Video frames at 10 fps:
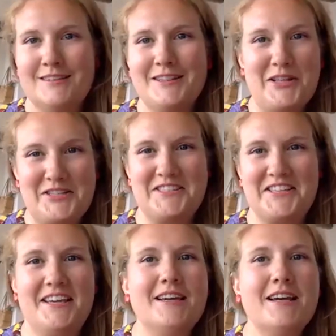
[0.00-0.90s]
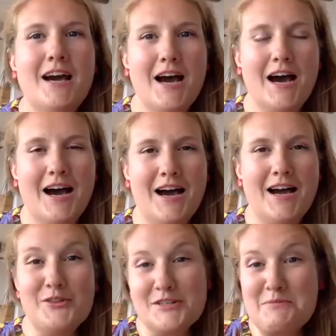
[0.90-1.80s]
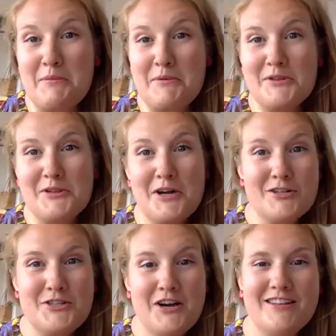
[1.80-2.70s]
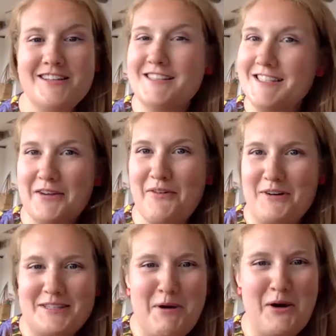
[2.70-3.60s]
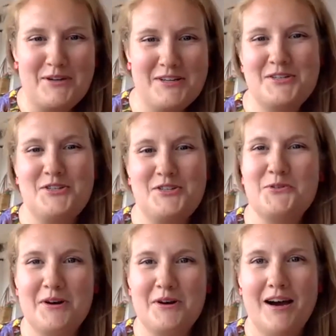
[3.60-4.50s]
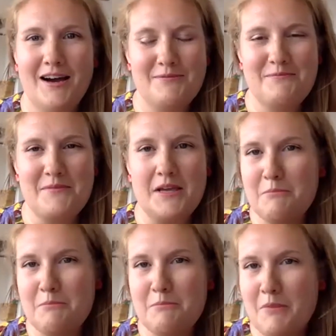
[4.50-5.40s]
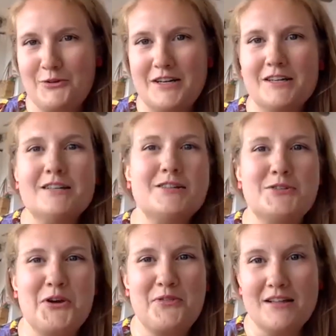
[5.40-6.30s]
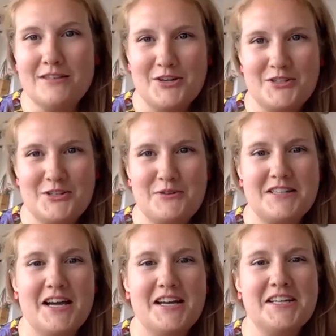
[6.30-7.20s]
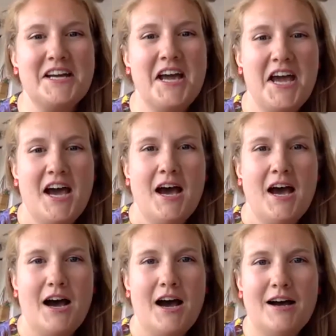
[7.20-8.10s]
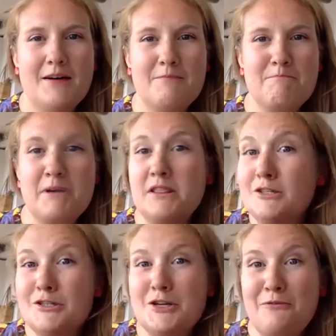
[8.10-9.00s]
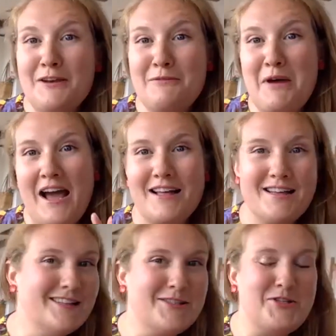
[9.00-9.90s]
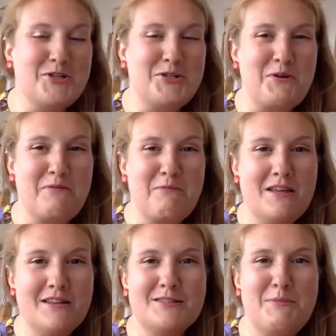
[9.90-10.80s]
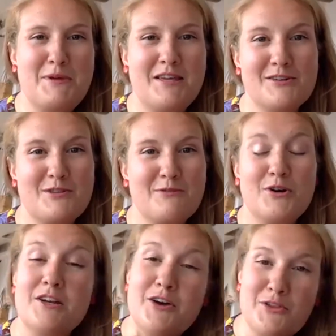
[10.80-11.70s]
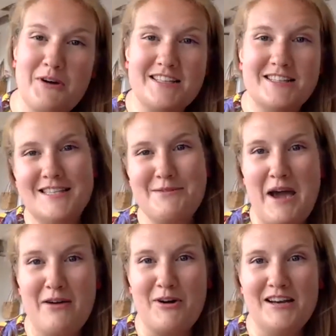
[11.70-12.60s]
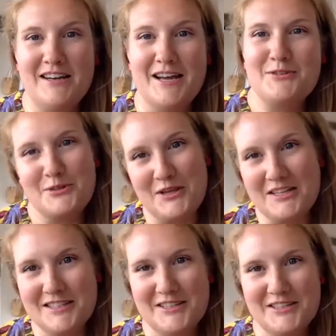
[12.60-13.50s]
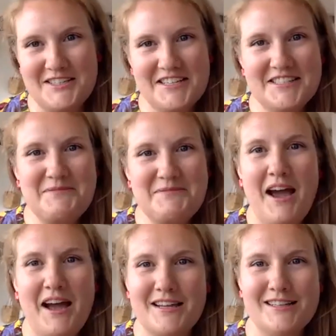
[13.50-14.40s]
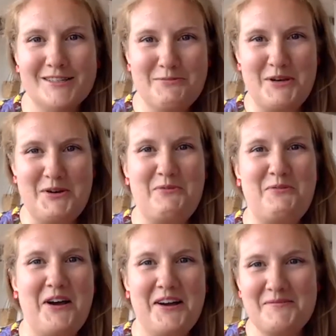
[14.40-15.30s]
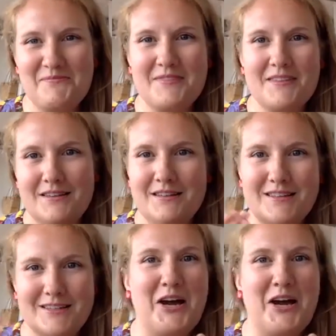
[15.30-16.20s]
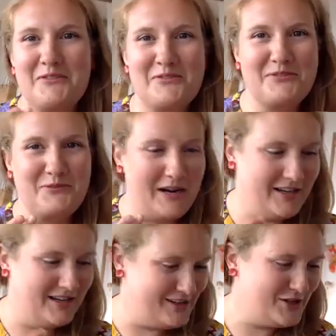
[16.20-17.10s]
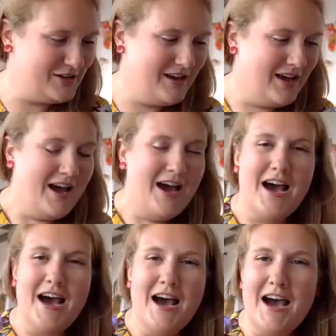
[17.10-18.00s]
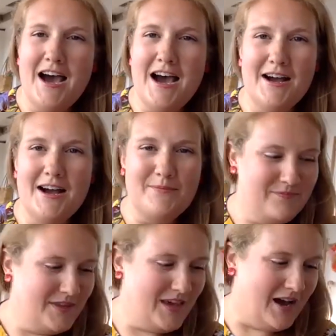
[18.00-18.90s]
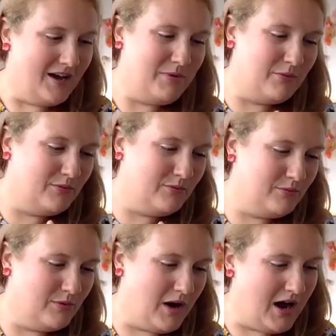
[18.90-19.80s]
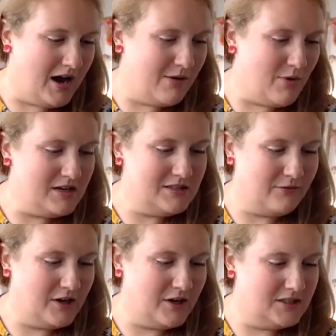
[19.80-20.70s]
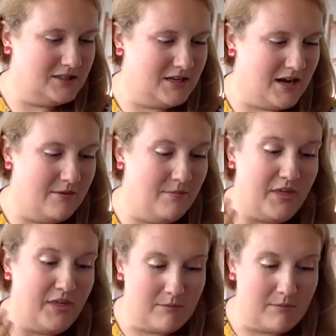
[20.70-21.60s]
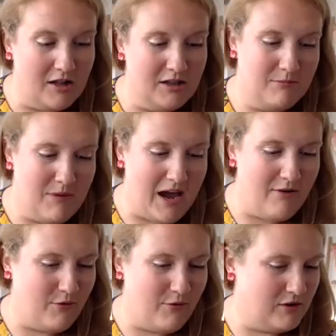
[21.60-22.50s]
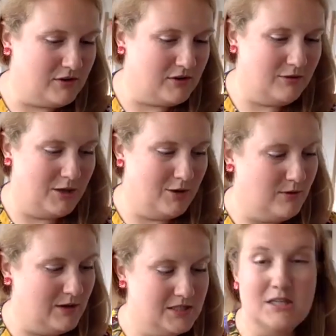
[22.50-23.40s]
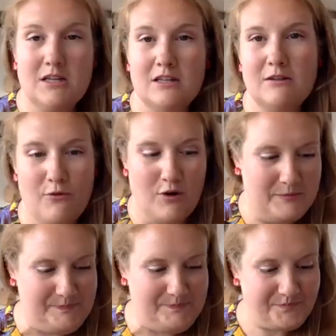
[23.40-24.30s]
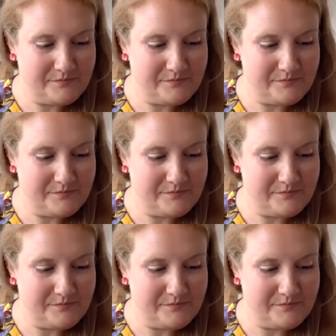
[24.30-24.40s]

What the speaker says: let's see. And this is probably the largest audience I've ever spoken to in my career. So that's also exciting. But there's no feedback. It's just sort of me speaking to the void, although I can see Matt right now. So that's at least nice. I get a little bit of kind of recognition. Yeah, but I wanted to first thank my colleague Matt for welcoming you into the forum